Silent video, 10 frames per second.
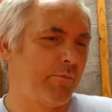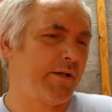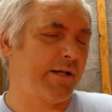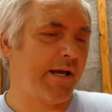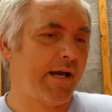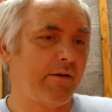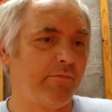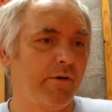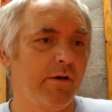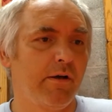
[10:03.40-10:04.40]
week and a half.
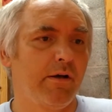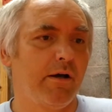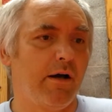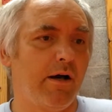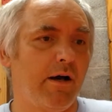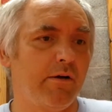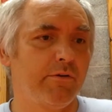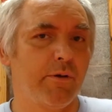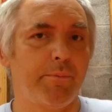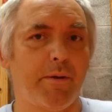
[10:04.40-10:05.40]

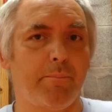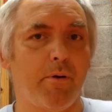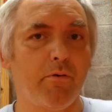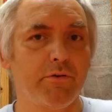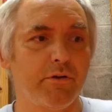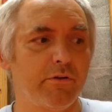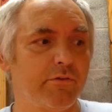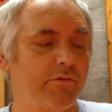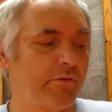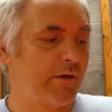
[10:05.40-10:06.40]
European
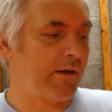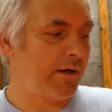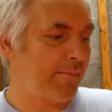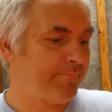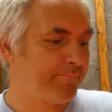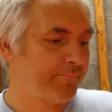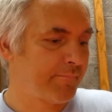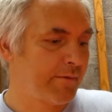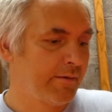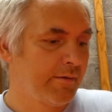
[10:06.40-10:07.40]
pochards.
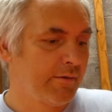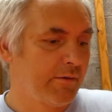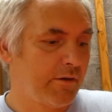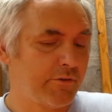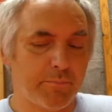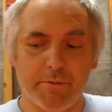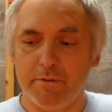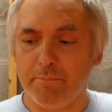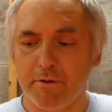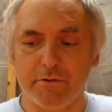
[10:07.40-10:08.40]
There should be
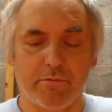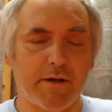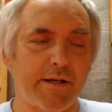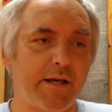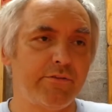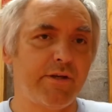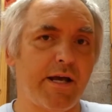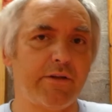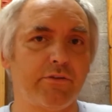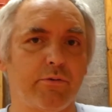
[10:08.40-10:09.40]
a bunch of redheads
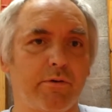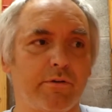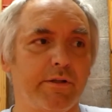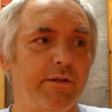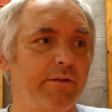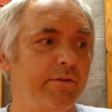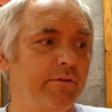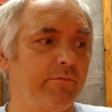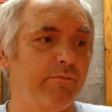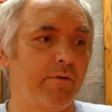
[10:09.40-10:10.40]
hatch shortly,
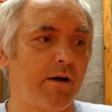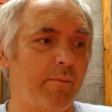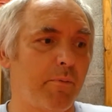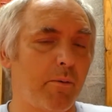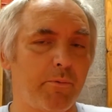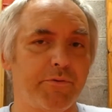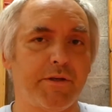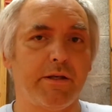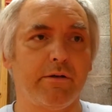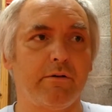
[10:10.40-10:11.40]
marble
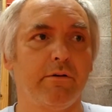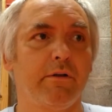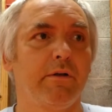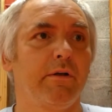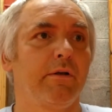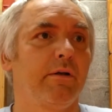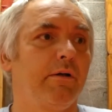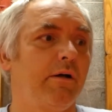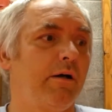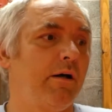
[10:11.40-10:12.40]
teal.
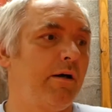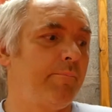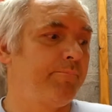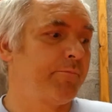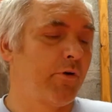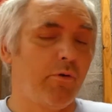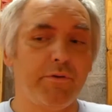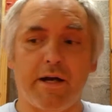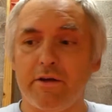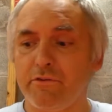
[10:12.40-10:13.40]

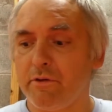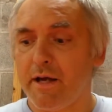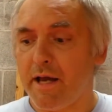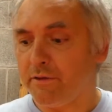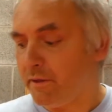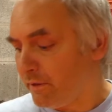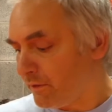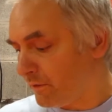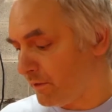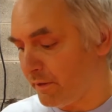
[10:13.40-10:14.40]
Golden eyes are hatching
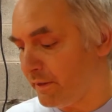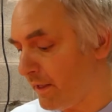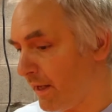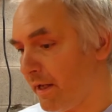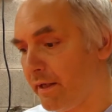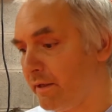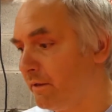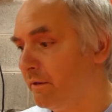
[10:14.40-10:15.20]
today.